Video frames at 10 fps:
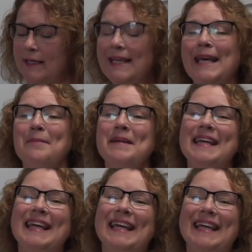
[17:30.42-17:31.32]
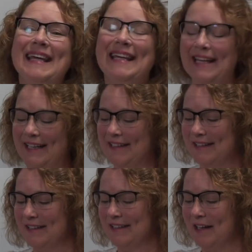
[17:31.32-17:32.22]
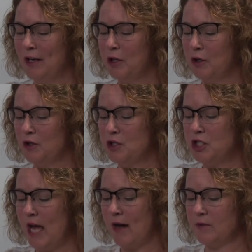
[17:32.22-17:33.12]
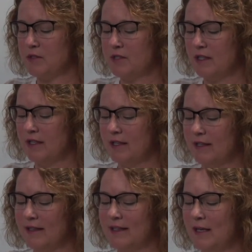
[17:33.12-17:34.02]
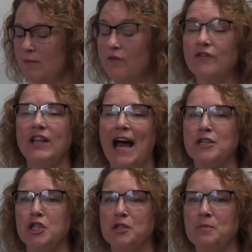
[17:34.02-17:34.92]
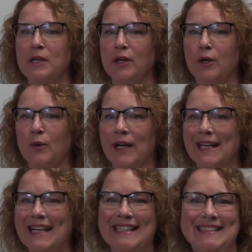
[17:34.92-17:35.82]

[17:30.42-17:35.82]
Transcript: Kimmy! A girl shouts. Kim flashes me a grin.